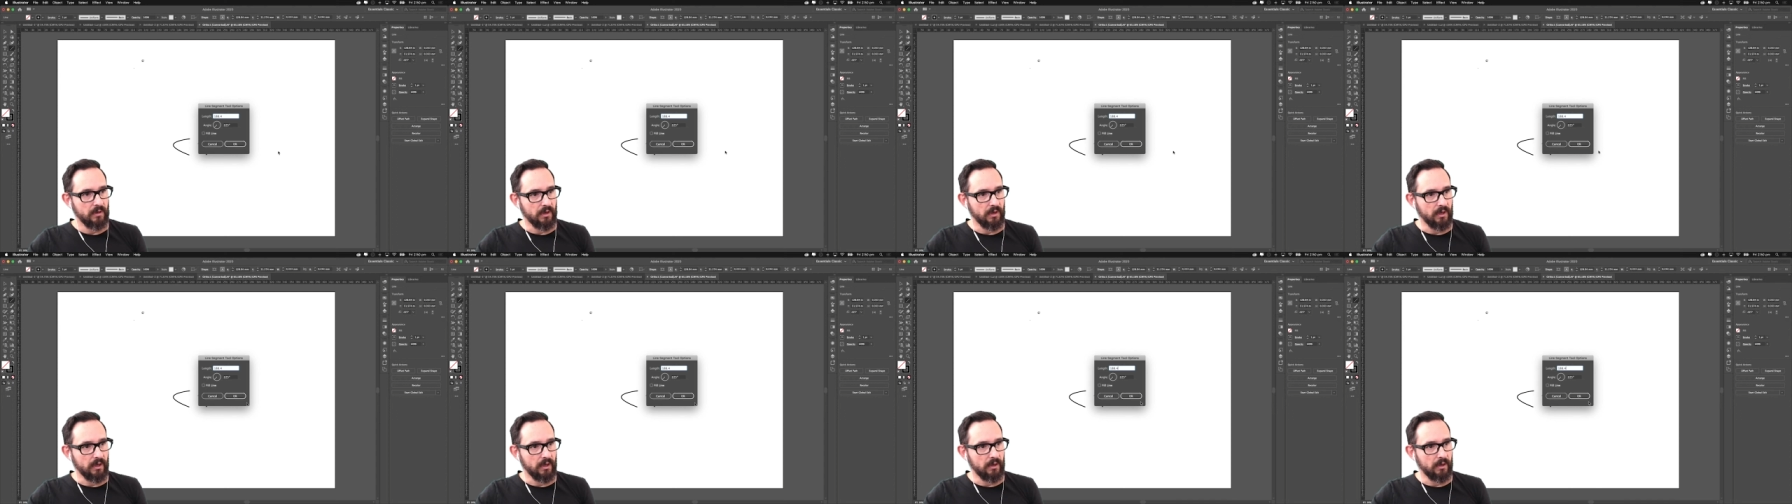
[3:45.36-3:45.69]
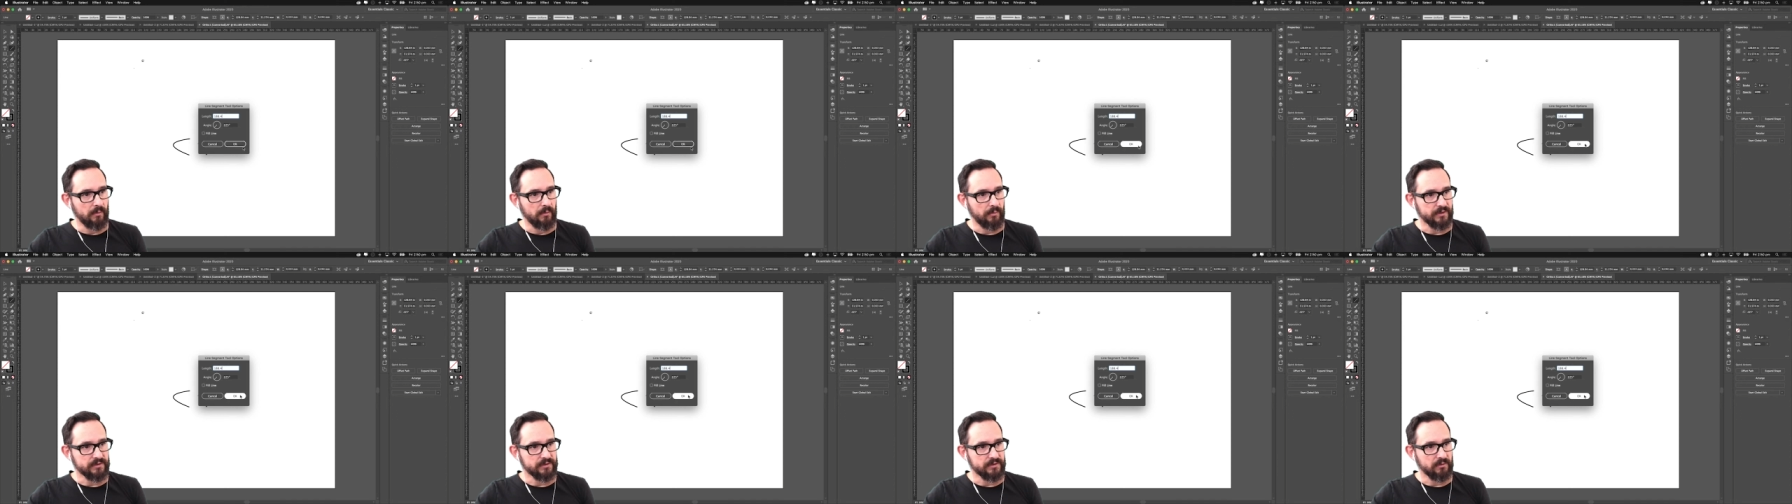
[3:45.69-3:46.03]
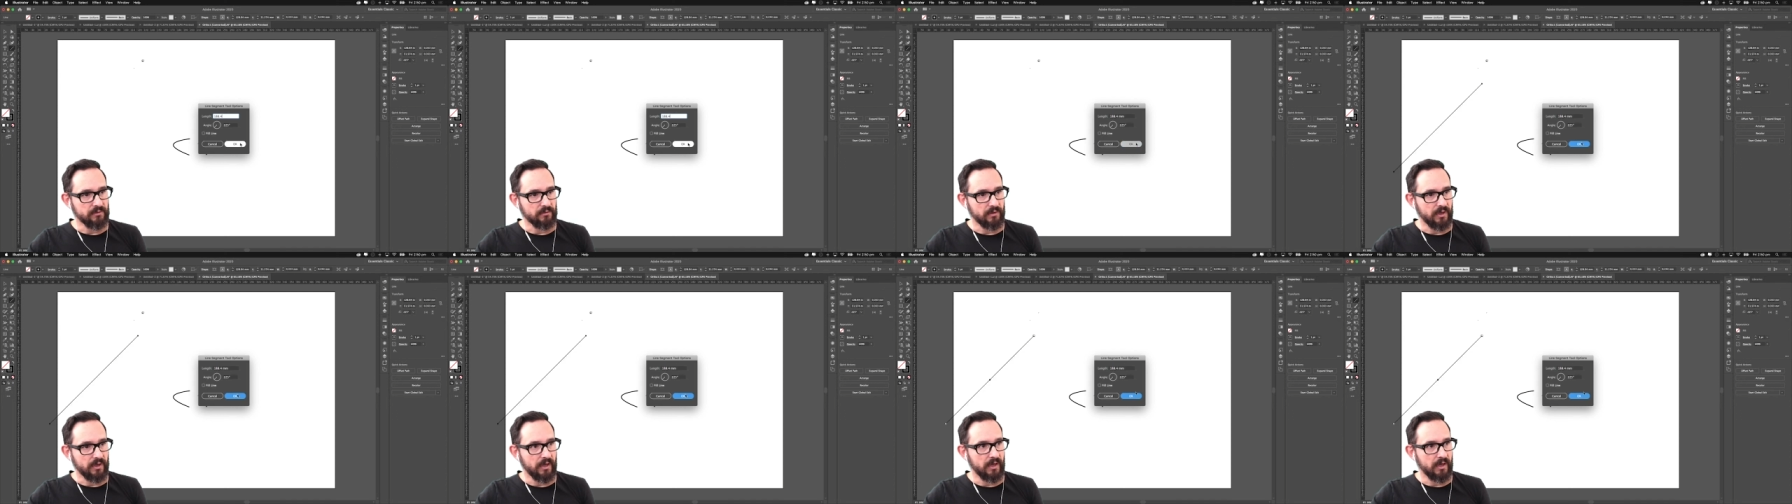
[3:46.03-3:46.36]
and press
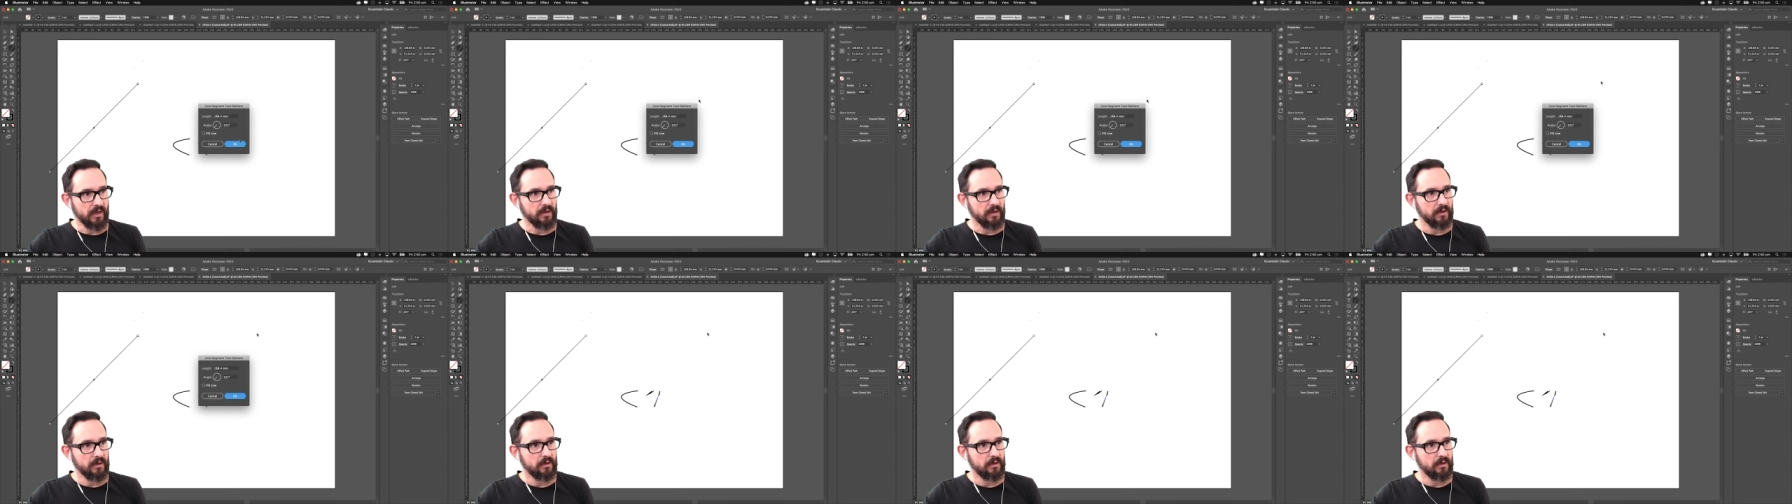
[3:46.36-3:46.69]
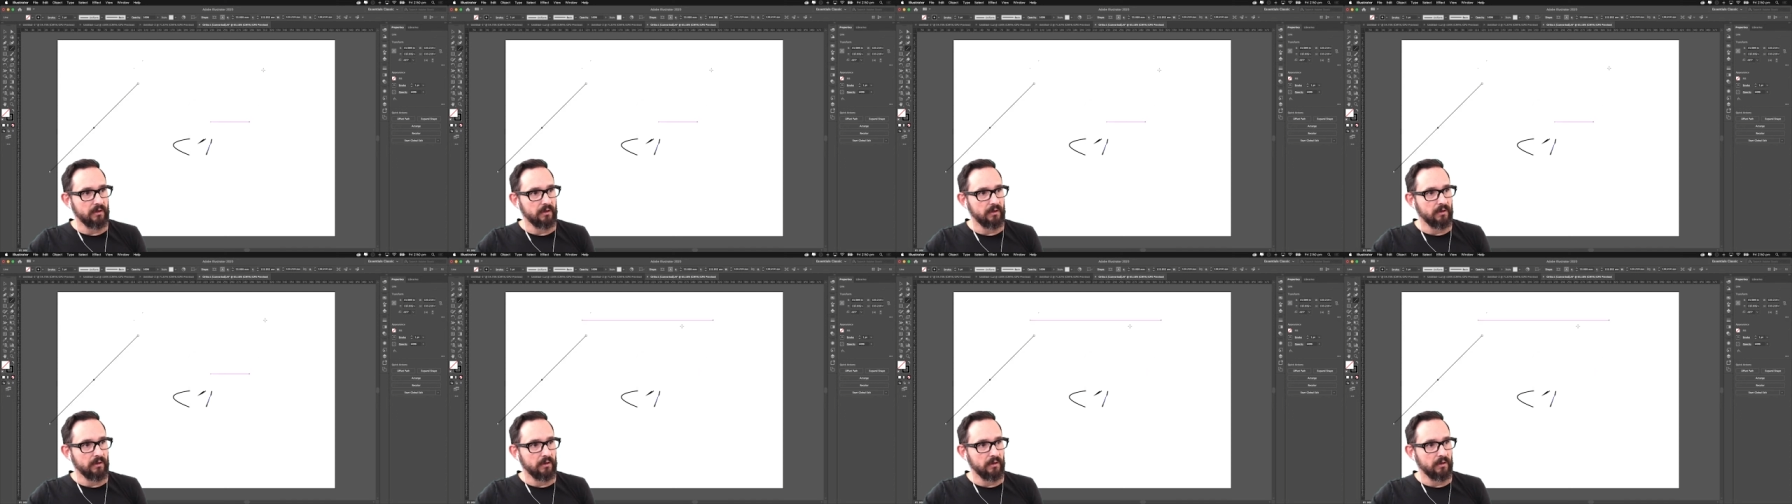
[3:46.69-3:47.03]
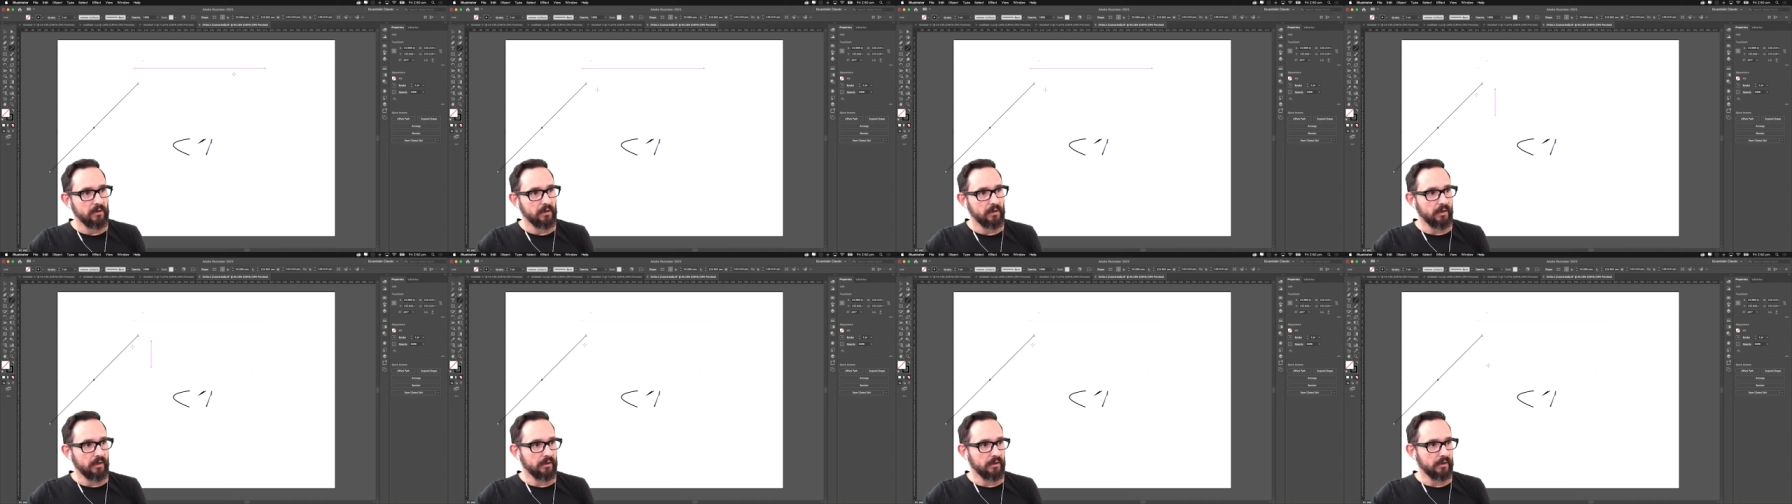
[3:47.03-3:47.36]
OK.
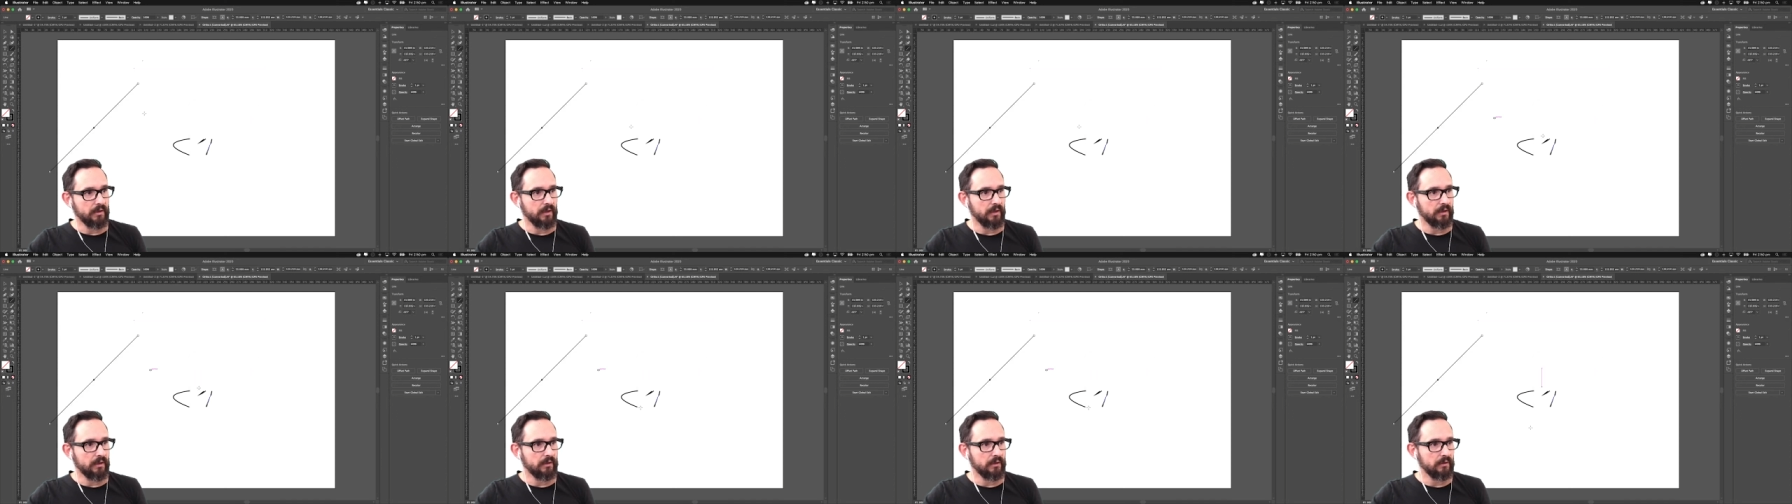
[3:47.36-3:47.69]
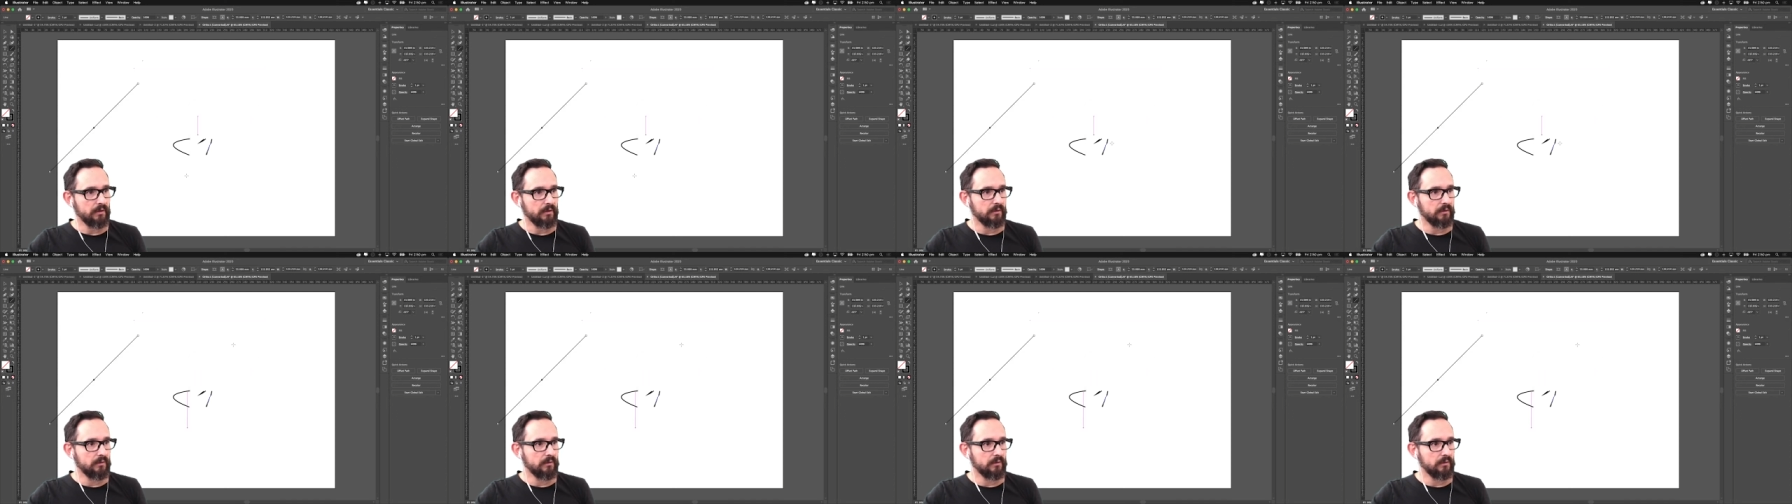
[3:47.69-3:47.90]
And again,